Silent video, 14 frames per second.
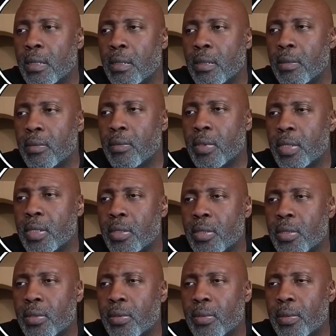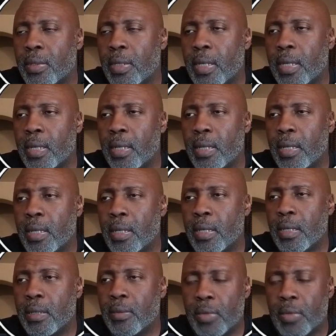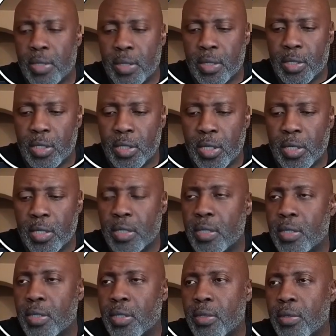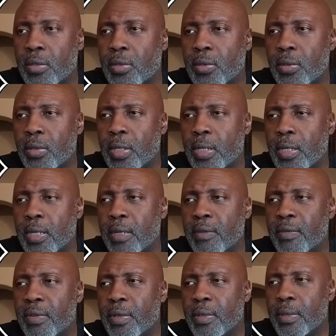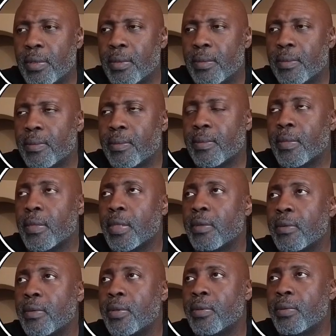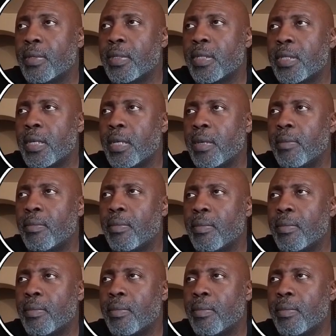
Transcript: We'll just go there and we just change that 0 to an 11. We'll do the same.